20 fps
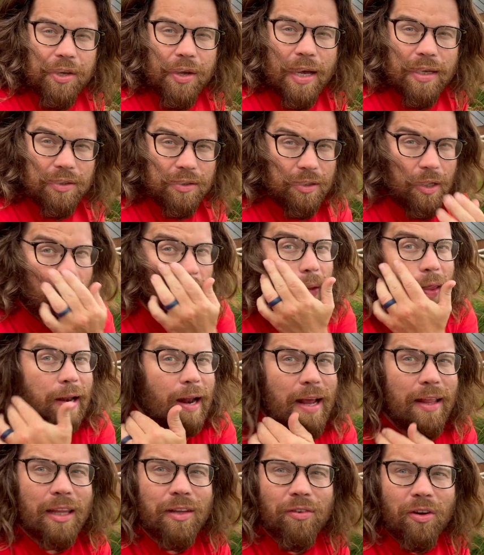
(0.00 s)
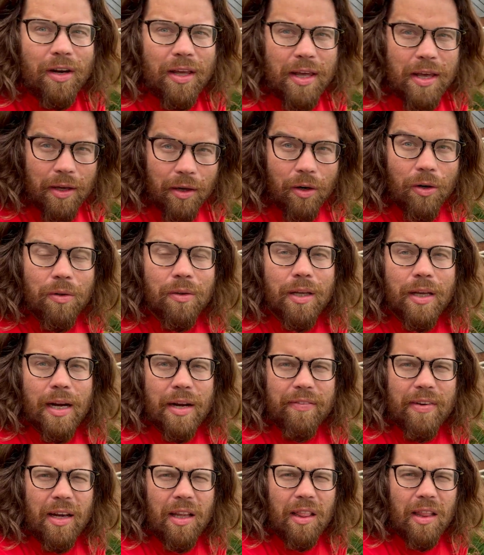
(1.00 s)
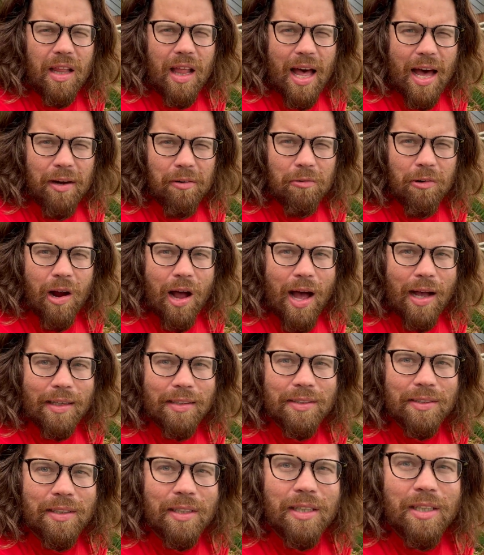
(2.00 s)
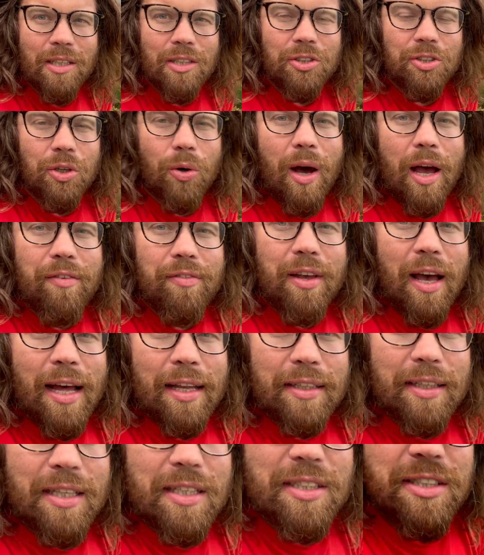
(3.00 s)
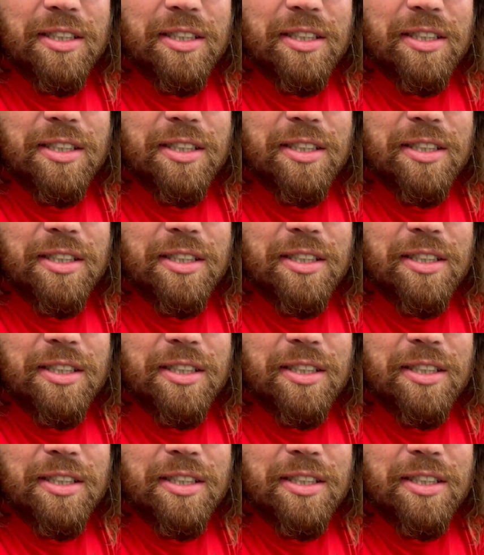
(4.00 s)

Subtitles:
guys know that I live on a hill, and I've got a lot of rocks. So I've got these